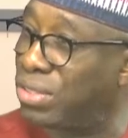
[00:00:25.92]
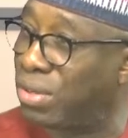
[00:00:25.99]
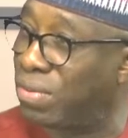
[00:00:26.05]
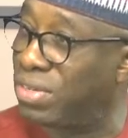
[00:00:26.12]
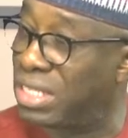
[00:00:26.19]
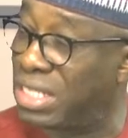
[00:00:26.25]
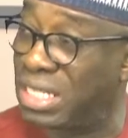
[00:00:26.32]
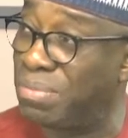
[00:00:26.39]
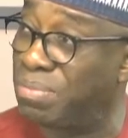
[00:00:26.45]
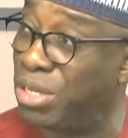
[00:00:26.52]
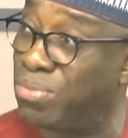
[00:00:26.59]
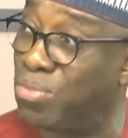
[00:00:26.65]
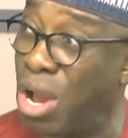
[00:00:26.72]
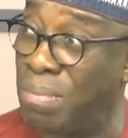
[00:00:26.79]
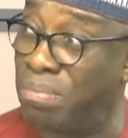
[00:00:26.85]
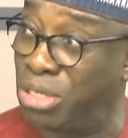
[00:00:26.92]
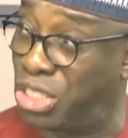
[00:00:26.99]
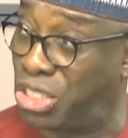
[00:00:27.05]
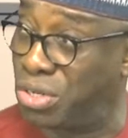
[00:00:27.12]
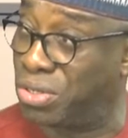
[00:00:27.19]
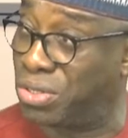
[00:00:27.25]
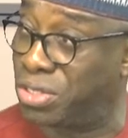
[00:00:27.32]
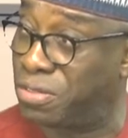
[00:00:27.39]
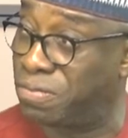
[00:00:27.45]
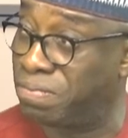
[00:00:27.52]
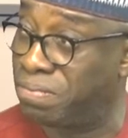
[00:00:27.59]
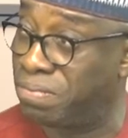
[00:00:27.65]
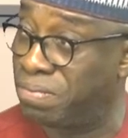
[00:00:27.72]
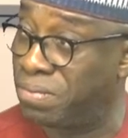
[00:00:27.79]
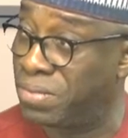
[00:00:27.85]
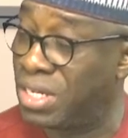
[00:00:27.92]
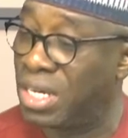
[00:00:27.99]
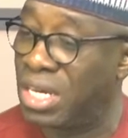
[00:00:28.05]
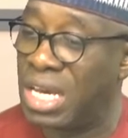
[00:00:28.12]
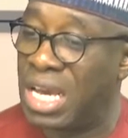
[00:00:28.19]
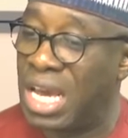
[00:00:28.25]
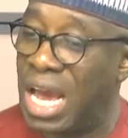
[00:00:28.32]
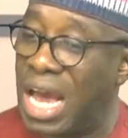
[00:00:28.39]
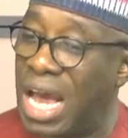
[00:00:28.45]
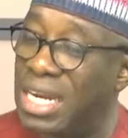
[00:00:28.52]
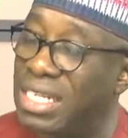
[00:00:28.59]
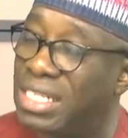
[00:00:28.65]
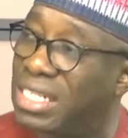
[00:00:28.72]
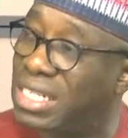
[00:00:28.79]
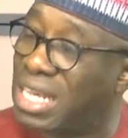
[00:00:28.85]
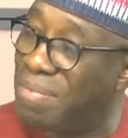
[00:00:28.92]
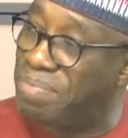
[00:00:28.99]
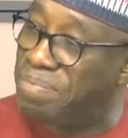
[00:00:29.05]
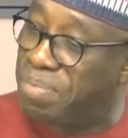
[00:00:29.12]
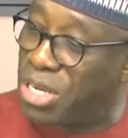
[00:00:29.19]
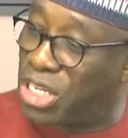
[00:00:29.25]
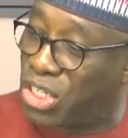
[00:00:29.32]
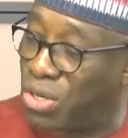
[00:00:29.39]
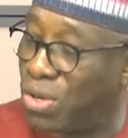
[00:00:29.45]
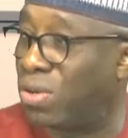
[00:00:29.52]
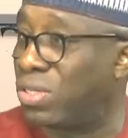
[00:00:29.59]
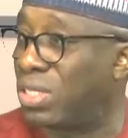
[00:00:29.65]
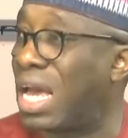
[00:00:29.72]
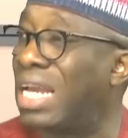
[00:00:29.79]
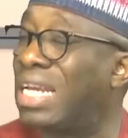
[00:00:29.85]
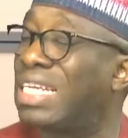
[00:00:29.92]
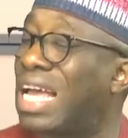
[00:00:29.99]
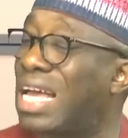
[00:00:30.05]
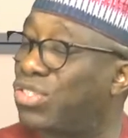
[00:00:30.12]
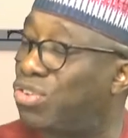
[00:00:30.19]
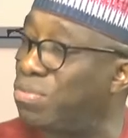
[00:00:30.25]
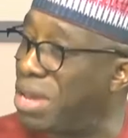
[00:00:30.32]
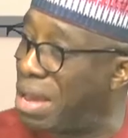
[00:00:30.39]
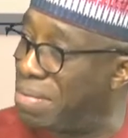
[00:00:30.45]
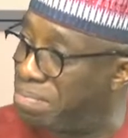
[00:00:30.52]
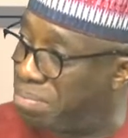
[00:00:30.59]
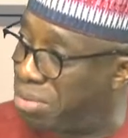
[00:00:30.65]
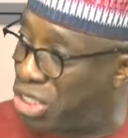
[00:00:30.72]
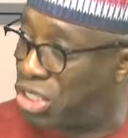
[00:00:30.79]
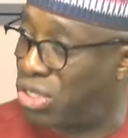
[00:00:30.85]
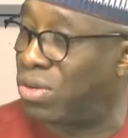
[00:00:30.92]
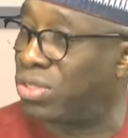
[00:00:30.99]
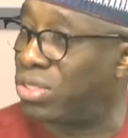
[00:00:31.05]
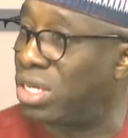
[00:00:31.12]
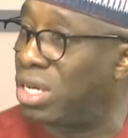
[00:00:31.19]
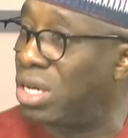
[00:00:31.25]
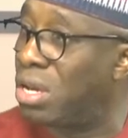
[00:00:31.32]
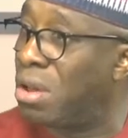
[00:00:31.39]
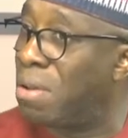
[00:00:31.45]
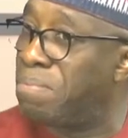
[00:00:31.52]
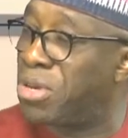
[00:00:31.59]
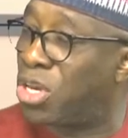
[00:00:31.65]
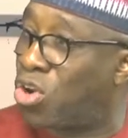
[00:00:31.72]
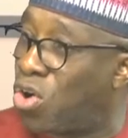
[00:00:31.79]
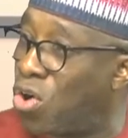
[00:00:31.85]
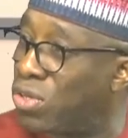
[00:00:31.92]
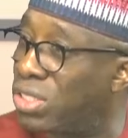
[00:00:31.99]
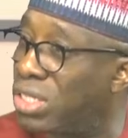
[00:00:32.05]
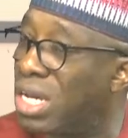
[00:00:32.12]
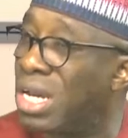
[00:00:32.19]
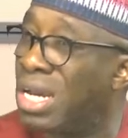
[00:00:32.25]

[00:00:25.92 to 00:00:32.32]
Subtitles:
of it is a bit more ambitious. And it is ambitious, and it has to be ambitious, because